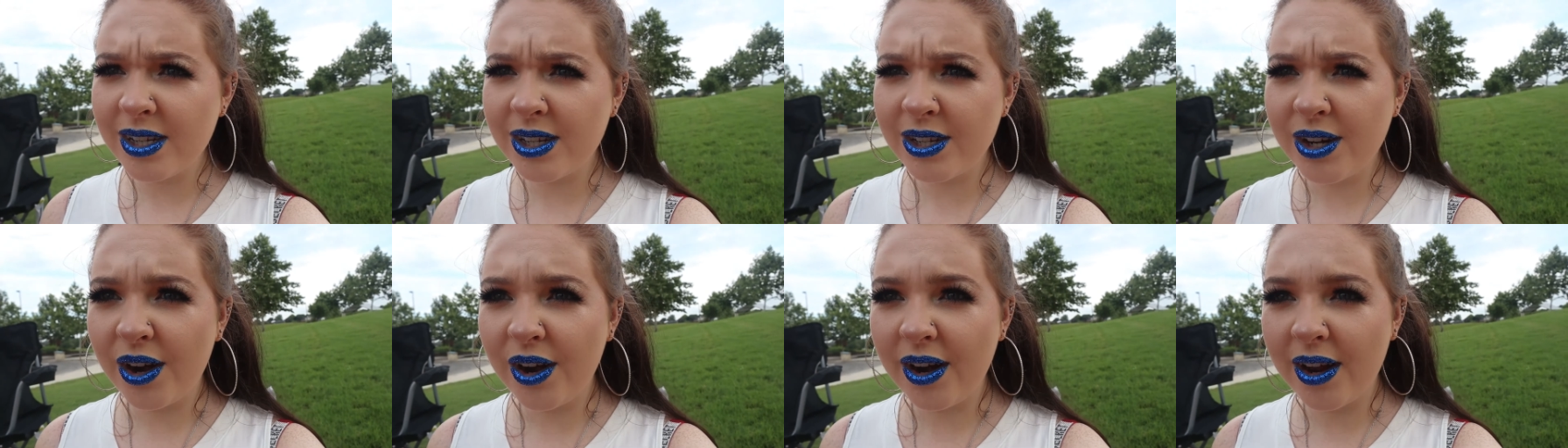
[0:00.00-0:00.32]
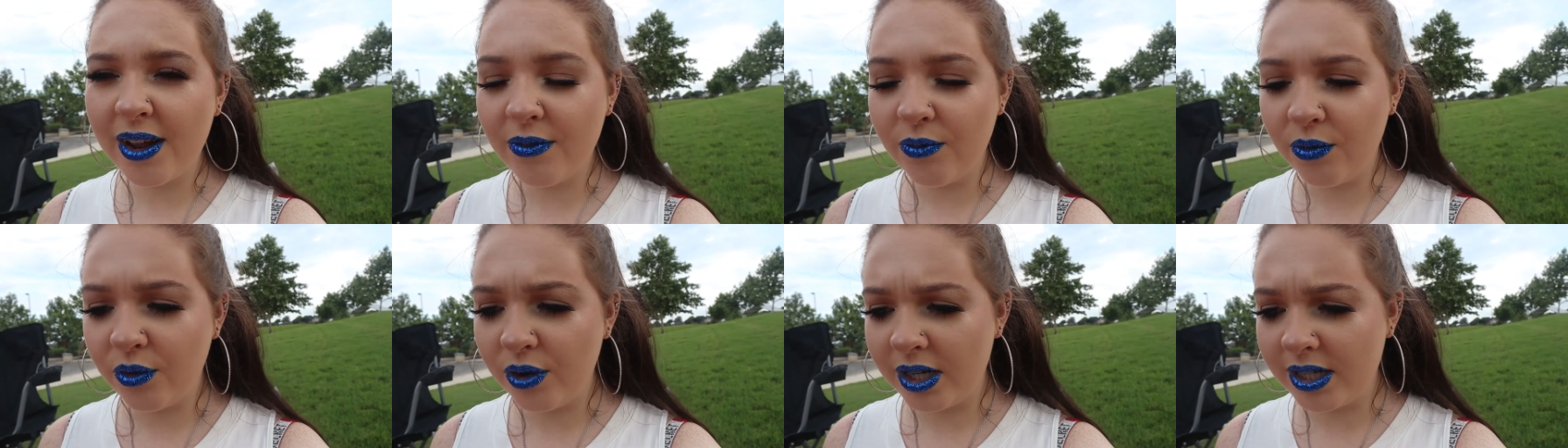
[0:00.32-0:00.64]
to
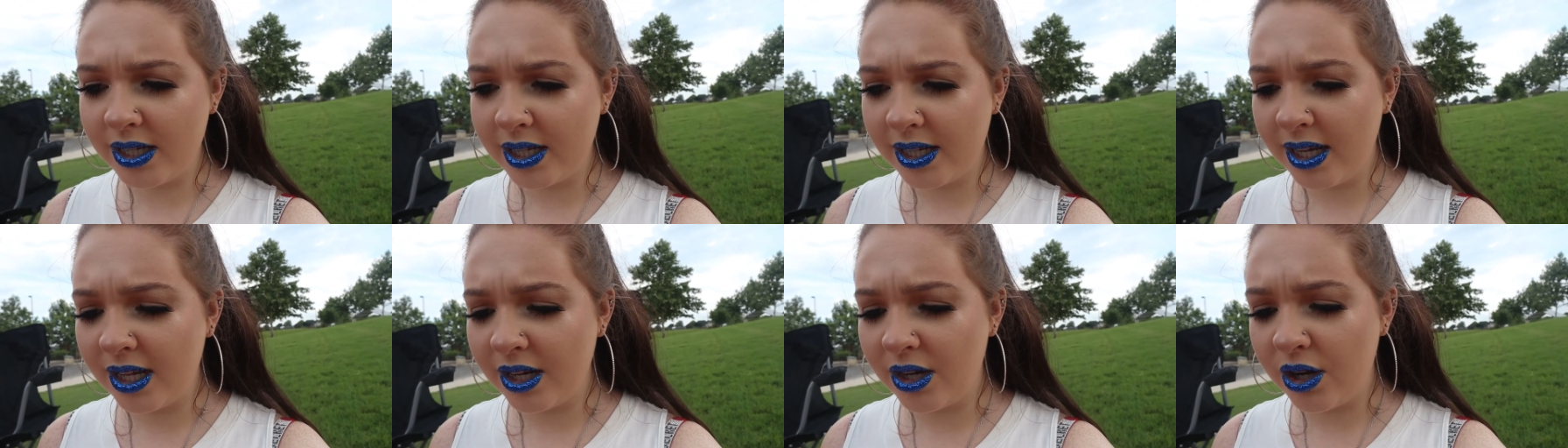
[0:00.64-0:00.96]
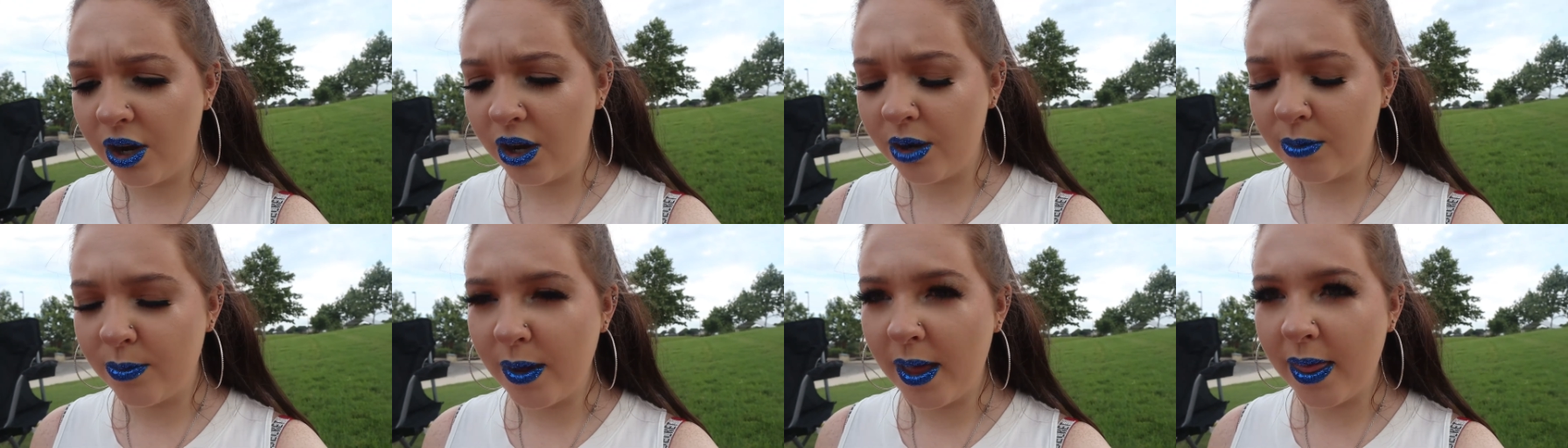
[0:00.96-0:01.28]
start and for it to get
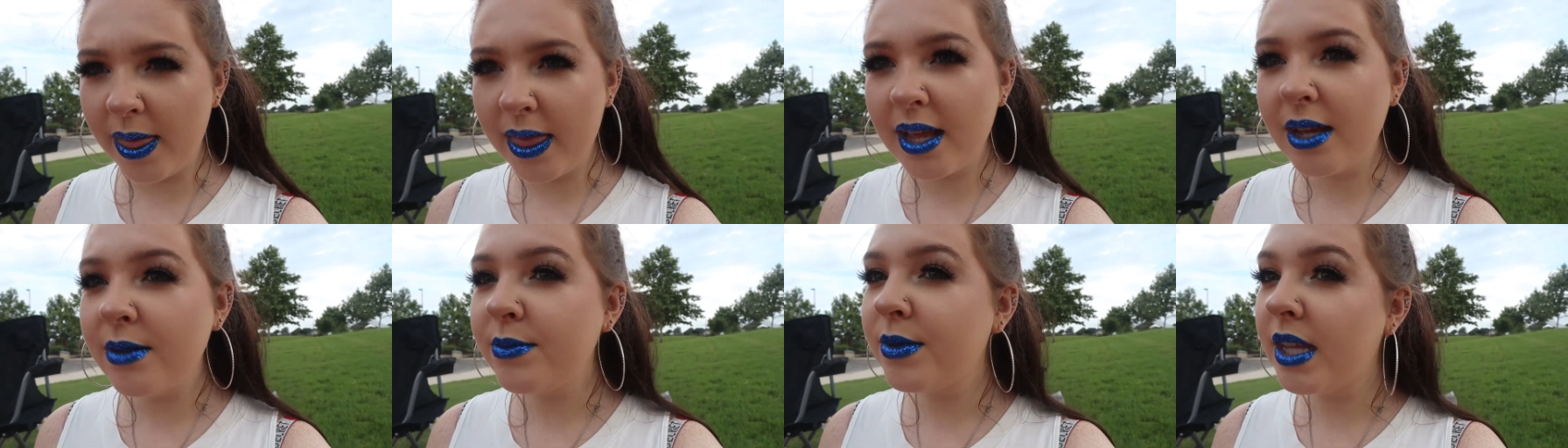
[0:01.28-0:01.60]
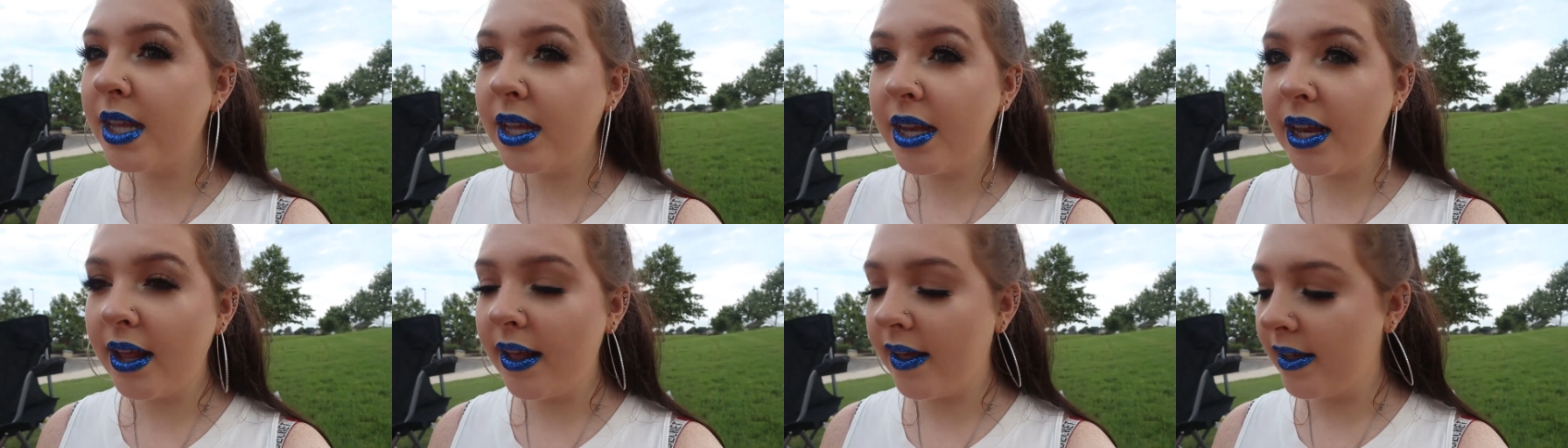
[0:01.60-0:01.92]
dark, but Liam's
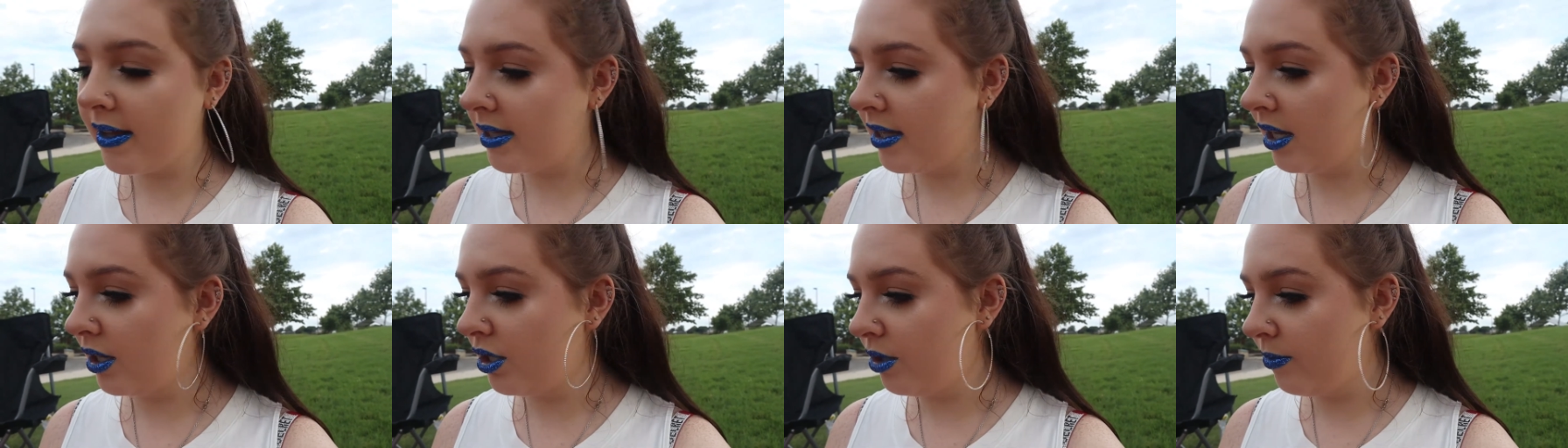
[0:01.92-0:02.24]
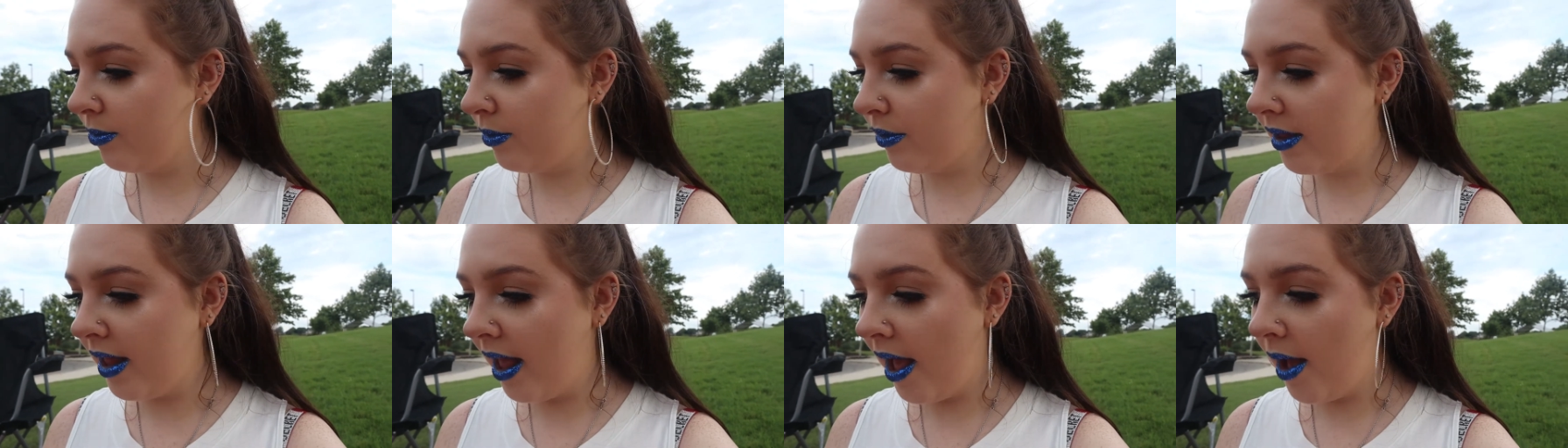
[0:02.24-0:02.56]
eating his
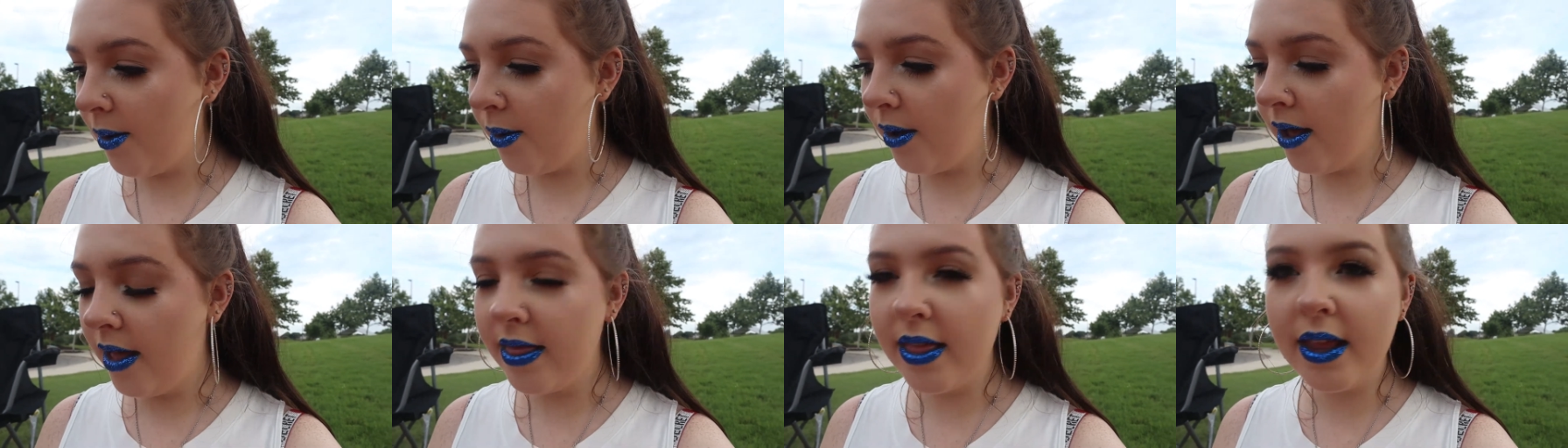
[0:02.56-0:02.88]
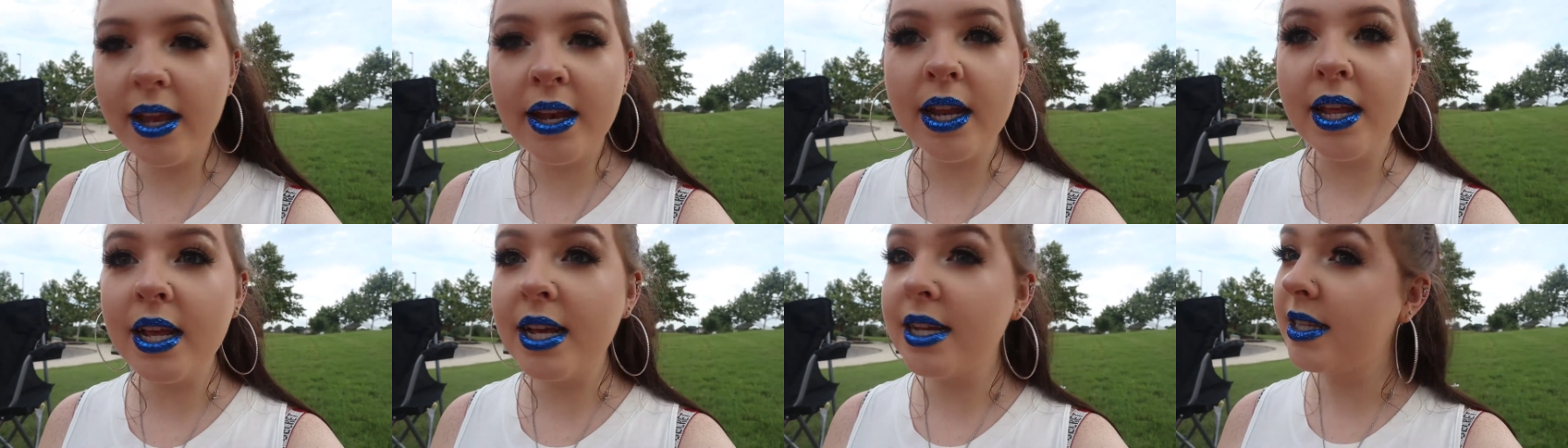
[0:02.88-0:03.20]
Lunchable now, and
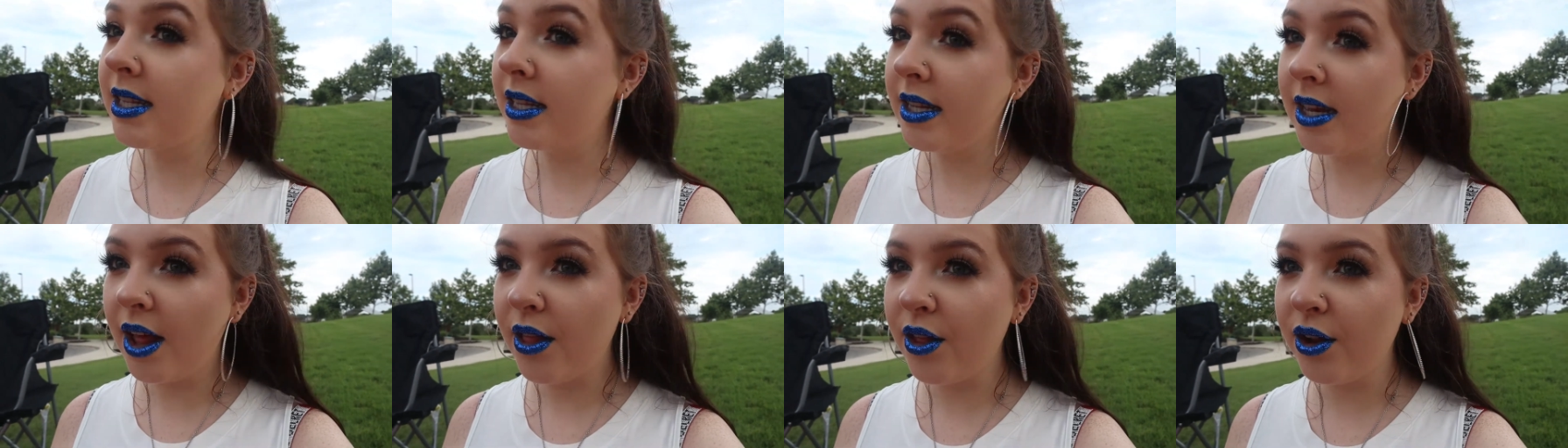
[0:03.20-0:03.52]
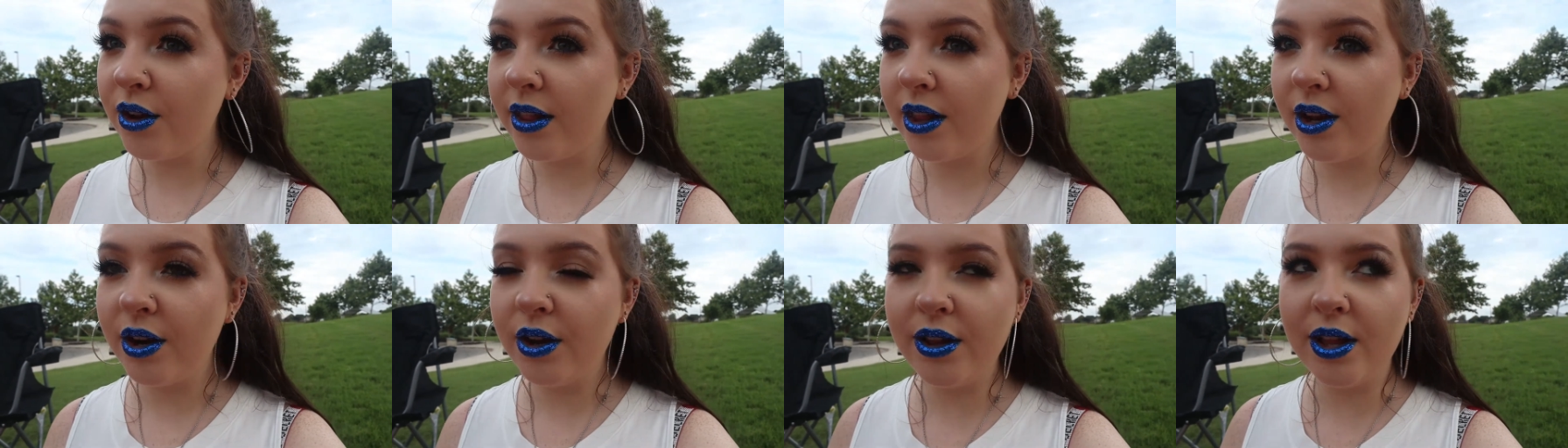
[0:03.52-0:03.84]
then he has
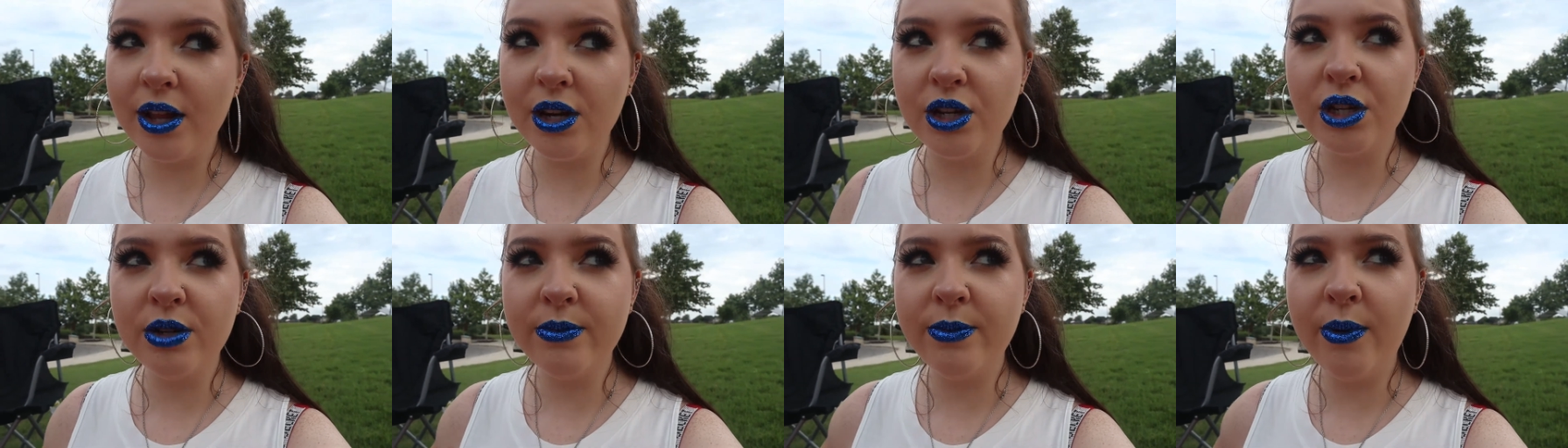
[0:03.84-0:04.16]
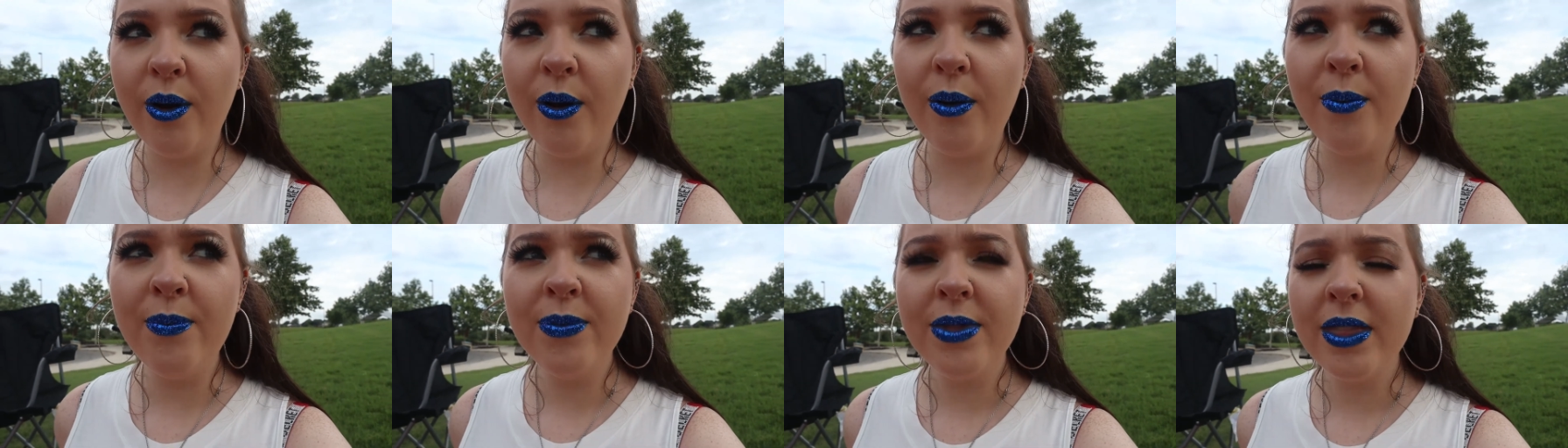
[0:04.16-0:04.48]
another little
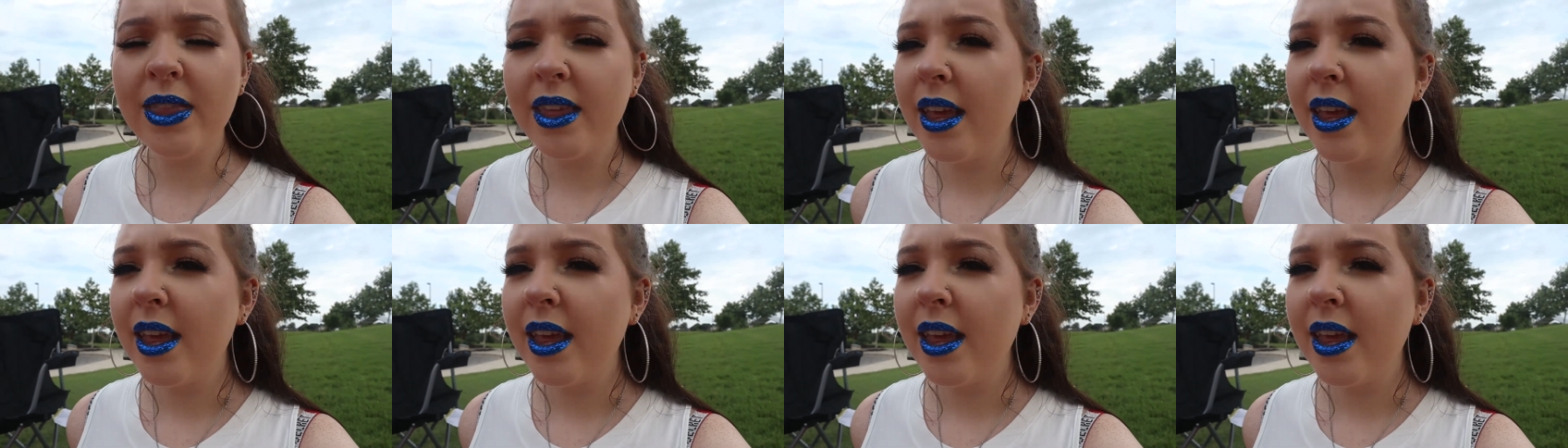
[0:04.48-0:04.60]
Lunchable